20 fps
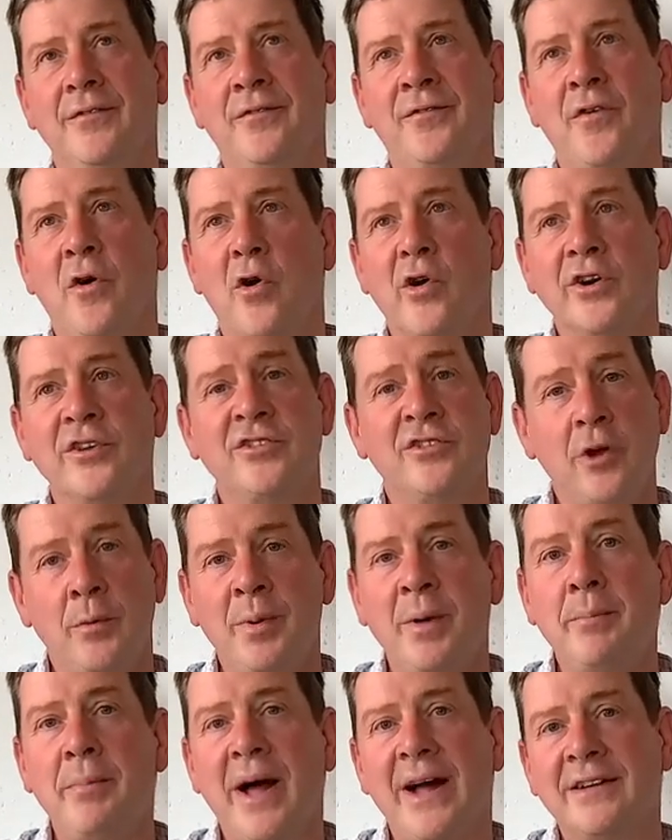for
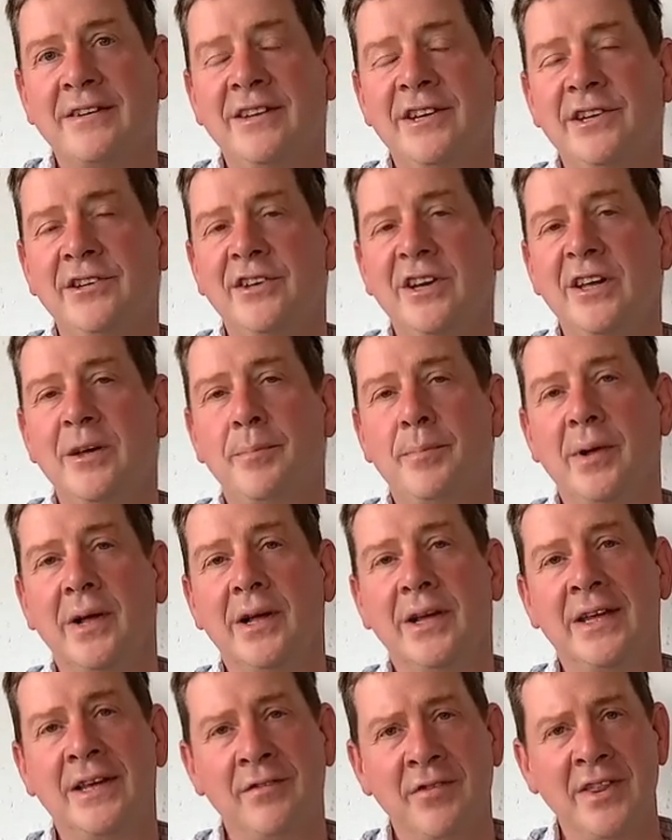stopping bacteria,
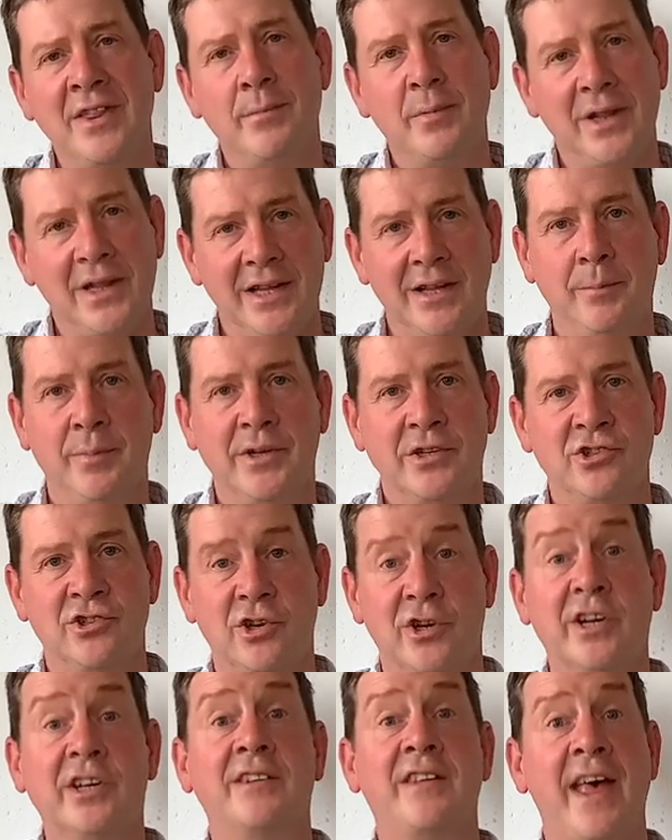but giving them a little bit of
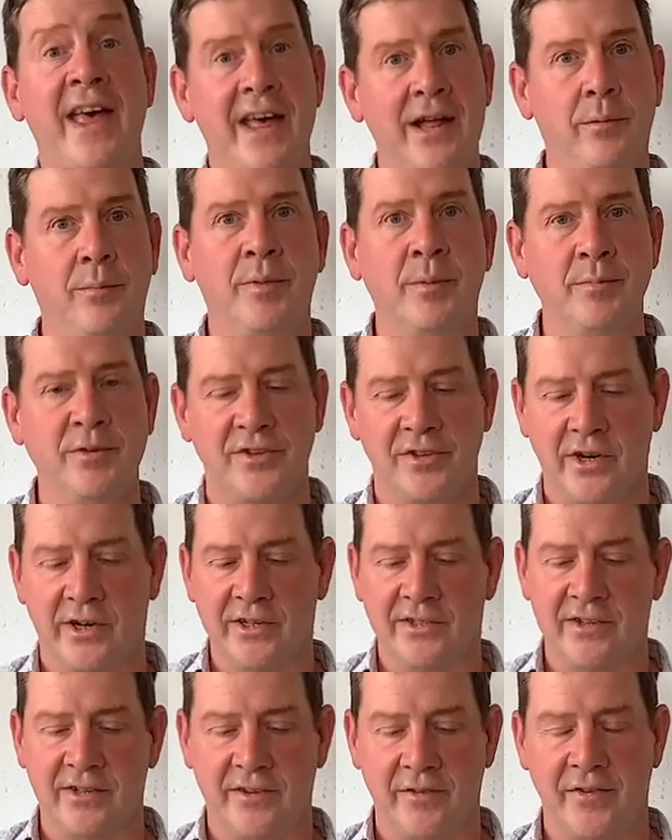sugar to help them
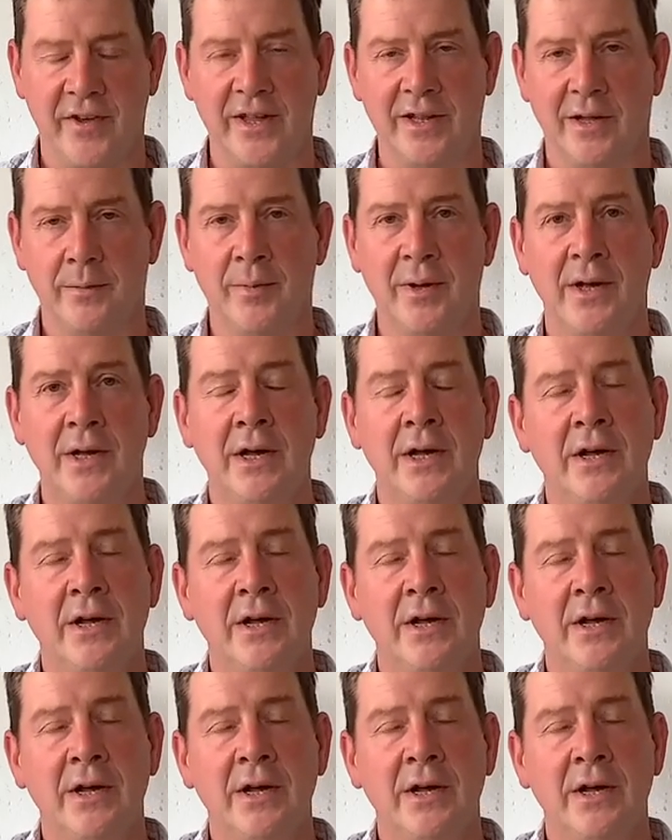start to develop.